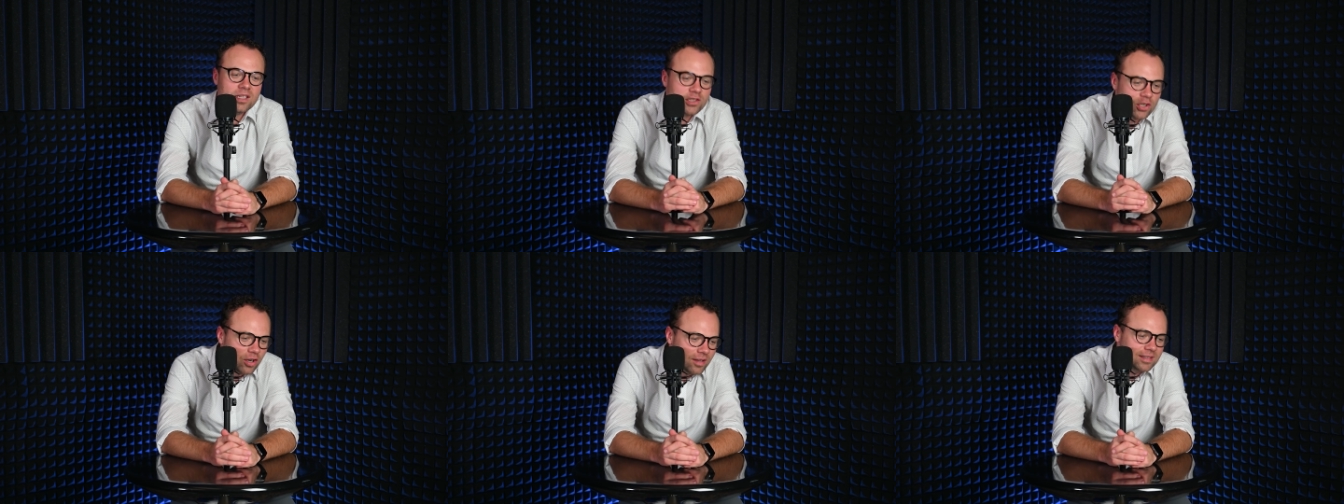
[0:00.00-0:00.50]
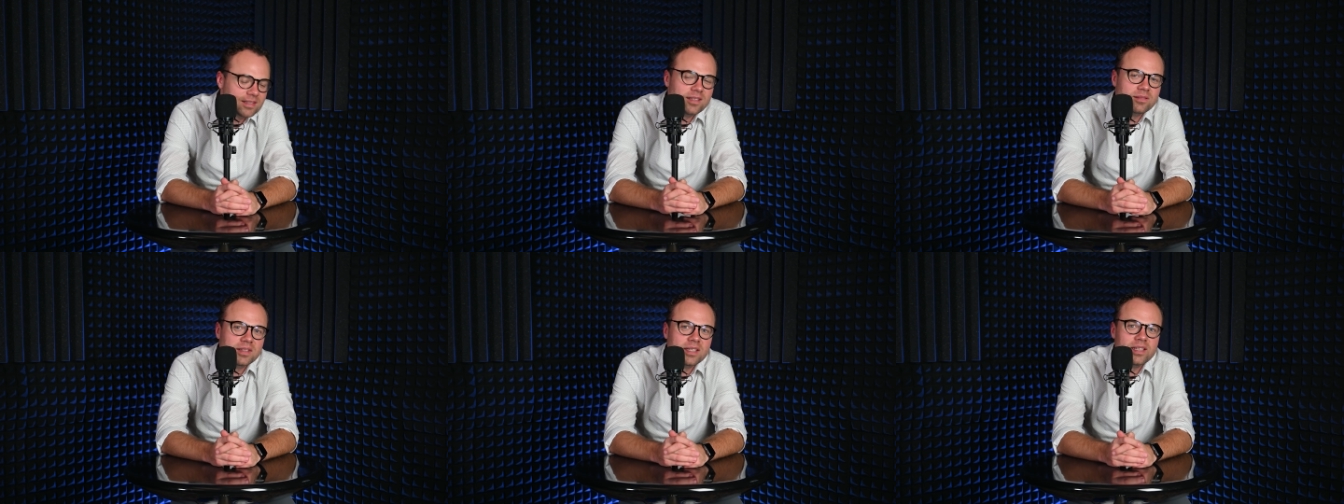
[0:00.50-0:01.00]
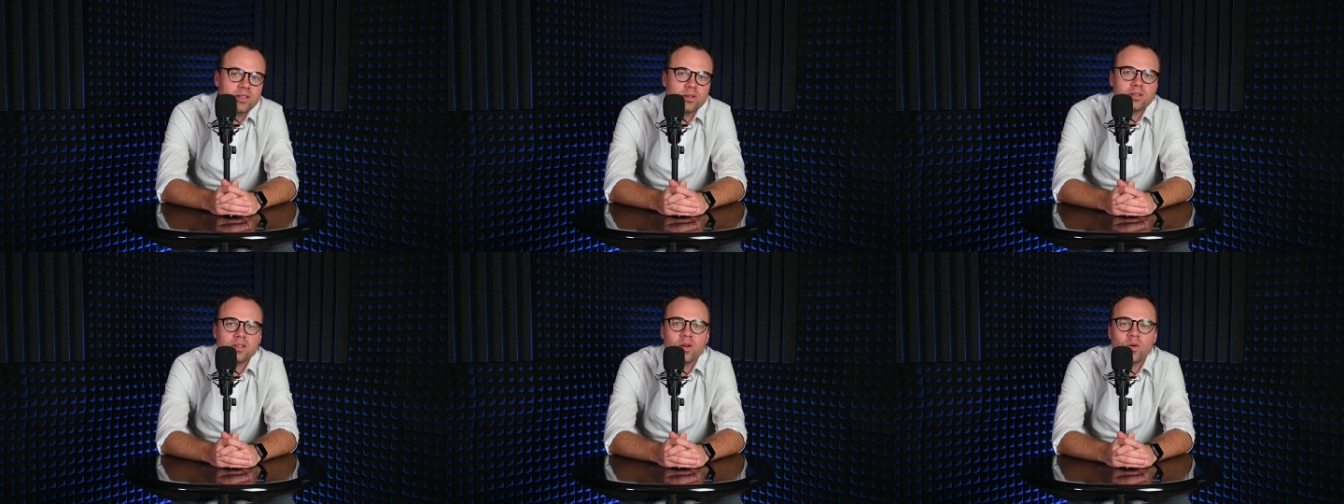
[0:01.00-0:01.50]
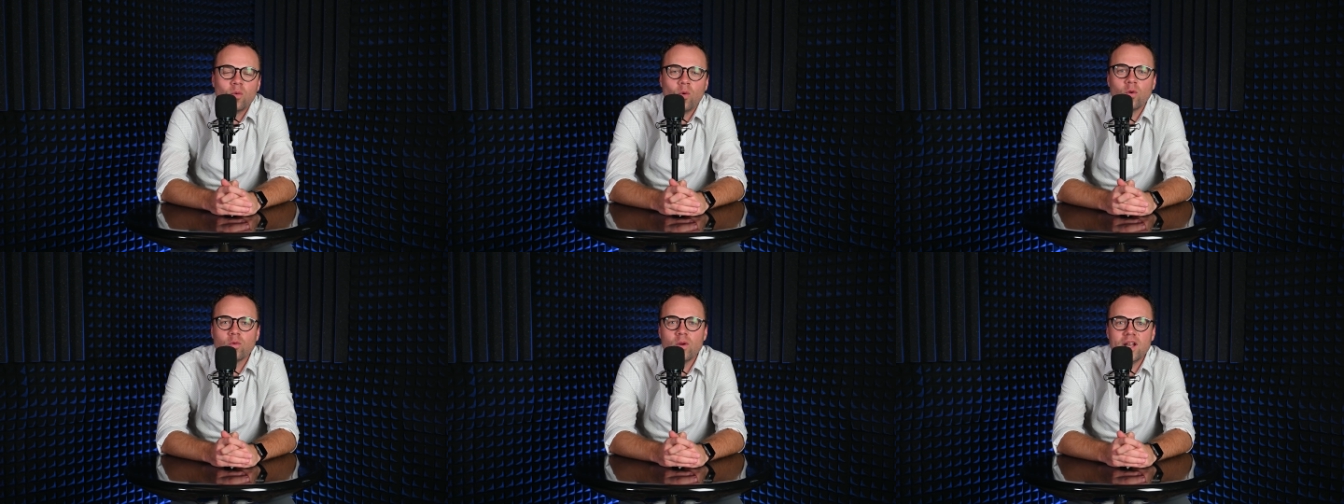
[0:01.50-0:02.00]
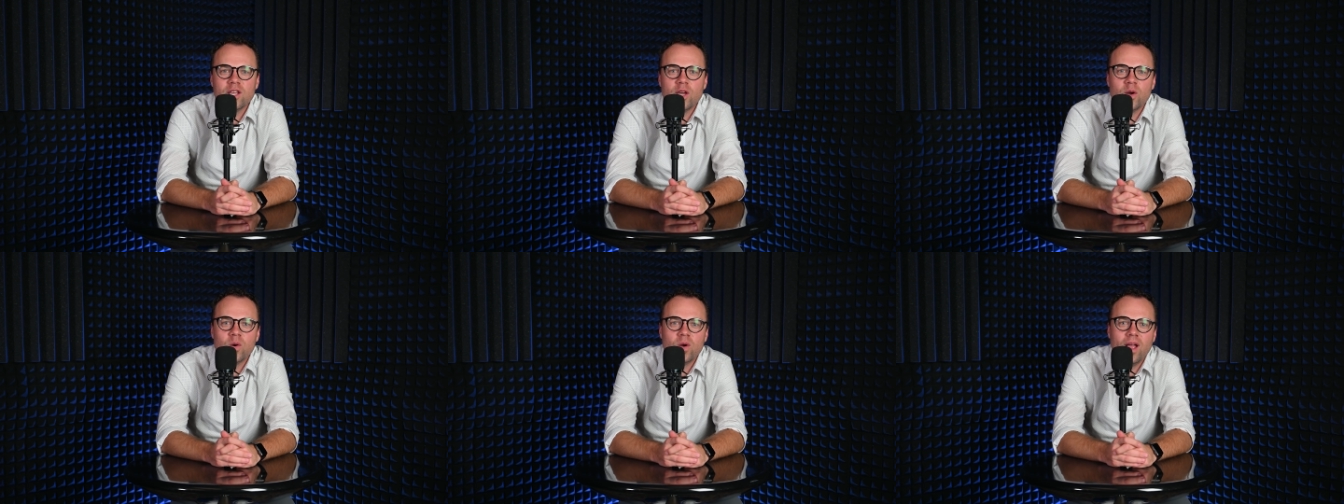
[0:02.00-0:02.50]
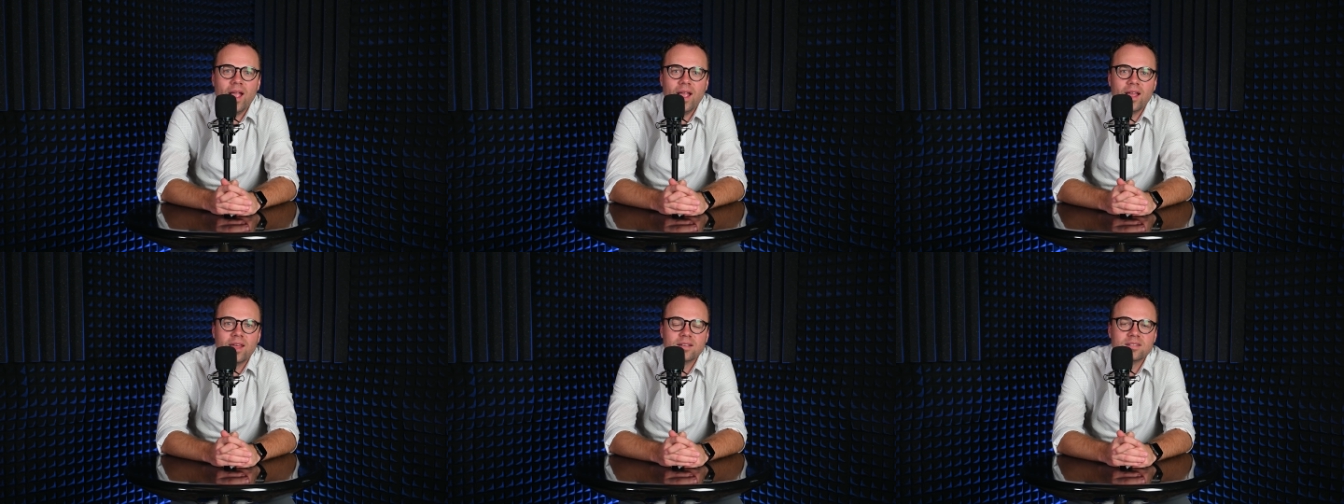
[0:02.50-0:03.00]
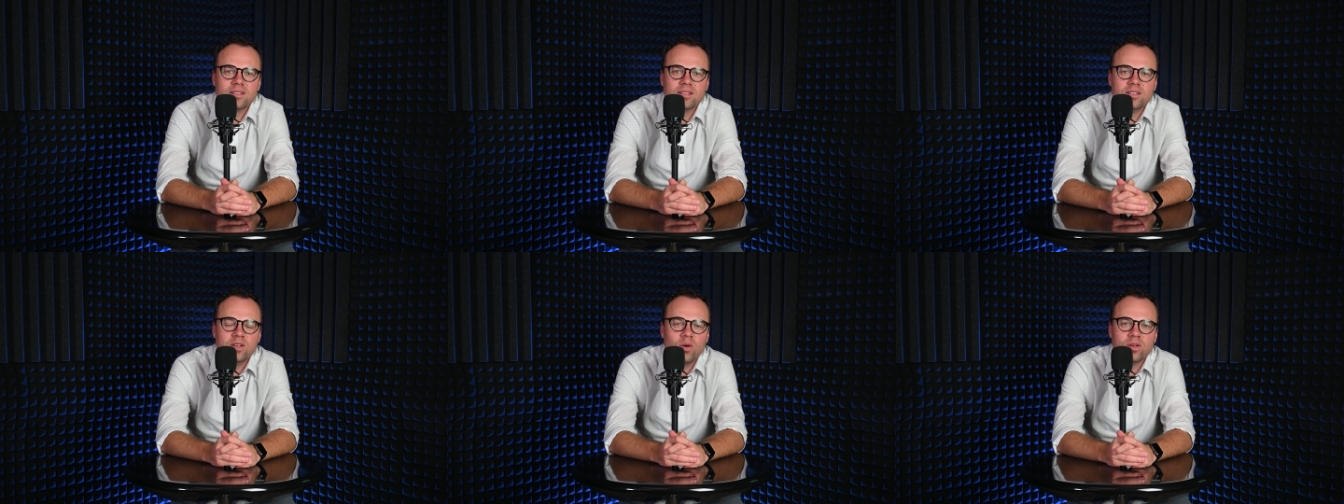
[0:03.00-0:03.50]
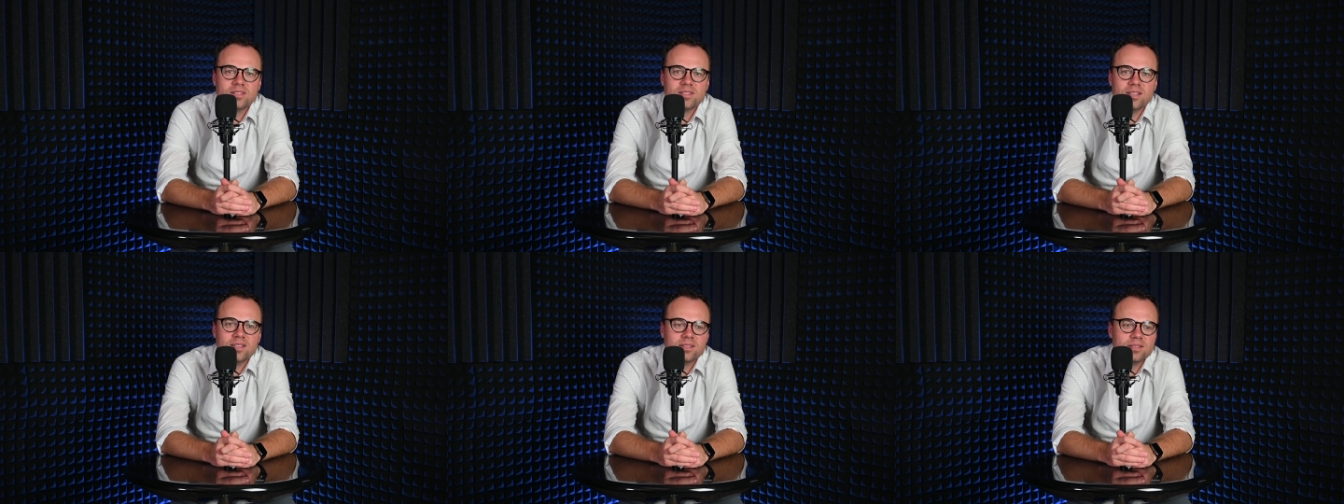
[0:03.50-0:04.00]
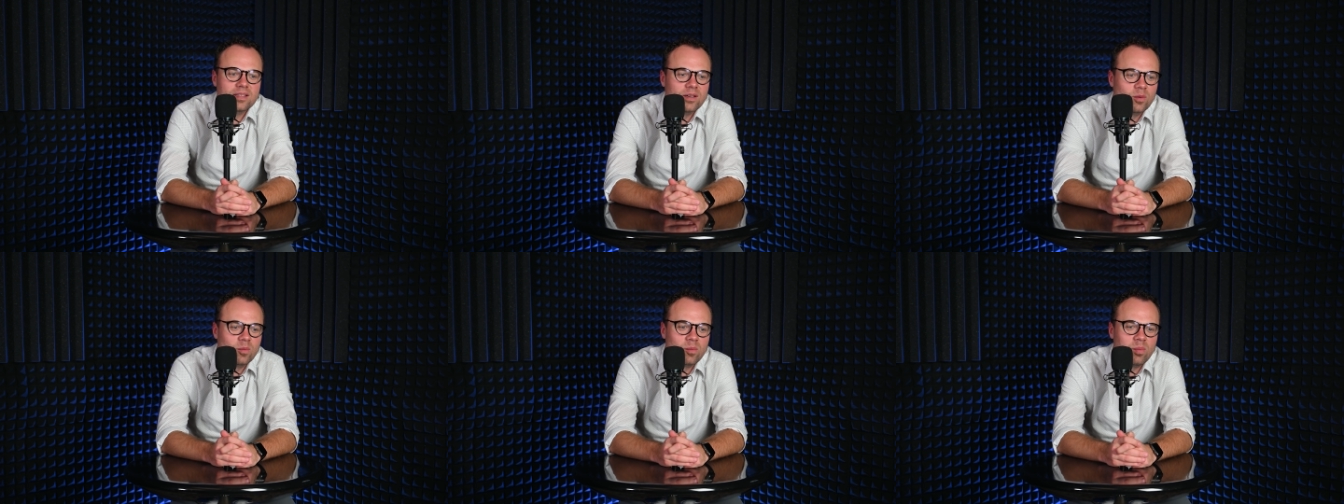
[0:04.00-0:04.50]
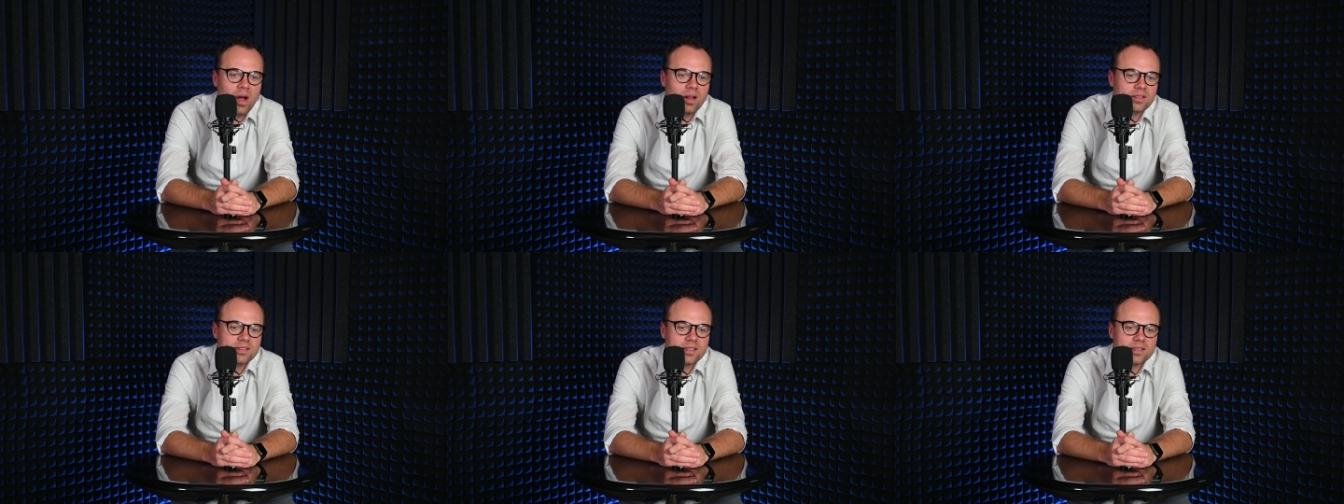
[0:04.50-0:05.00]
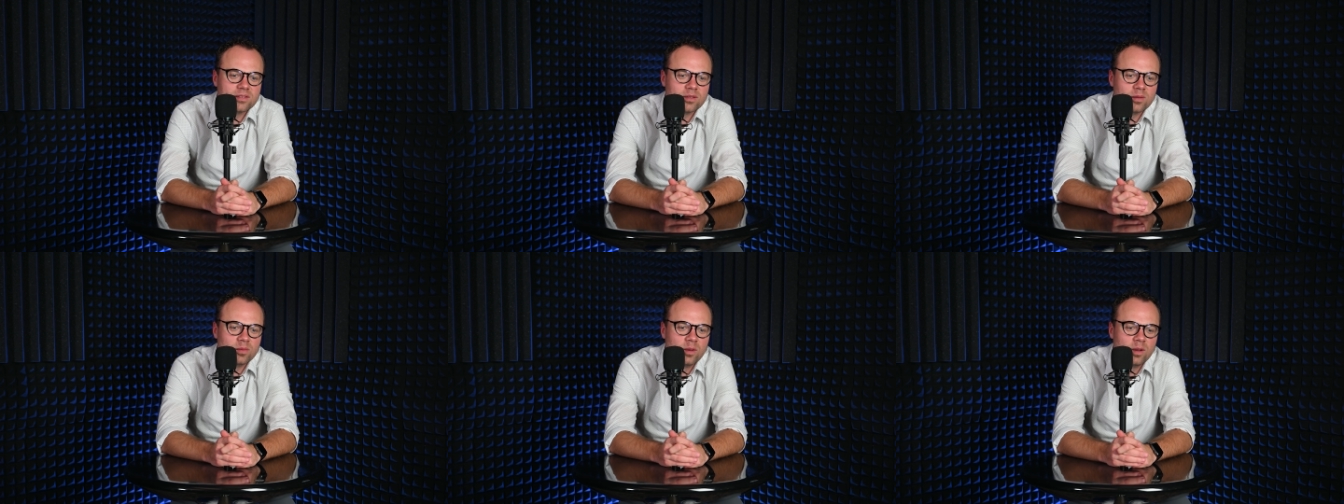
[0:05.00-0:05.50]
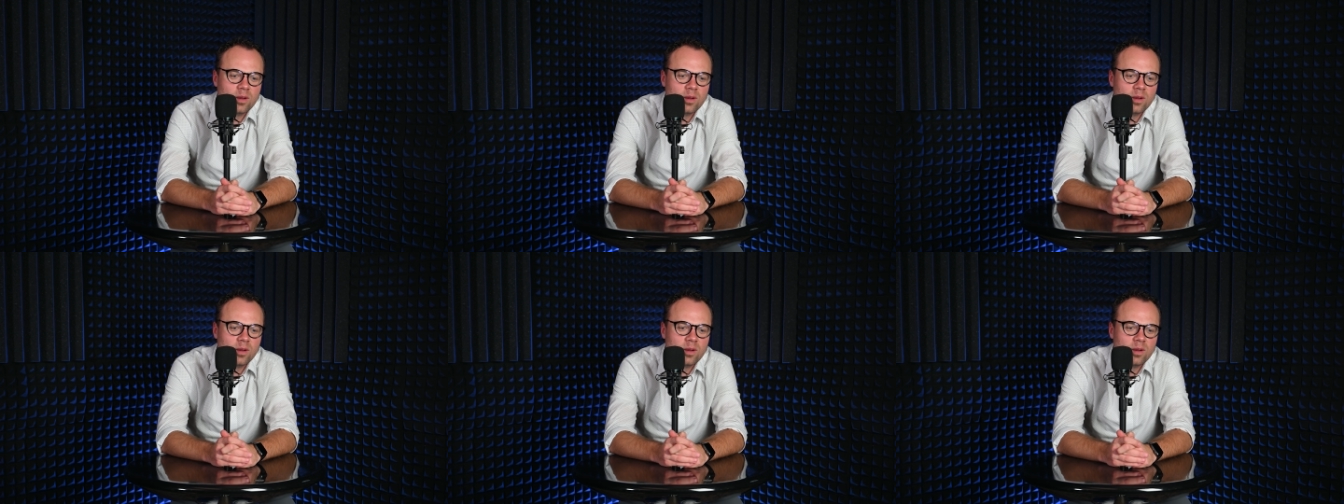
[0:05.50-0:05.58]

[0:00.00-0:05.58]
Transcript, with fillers: turn on the TV or or the radio and notice that you know politics or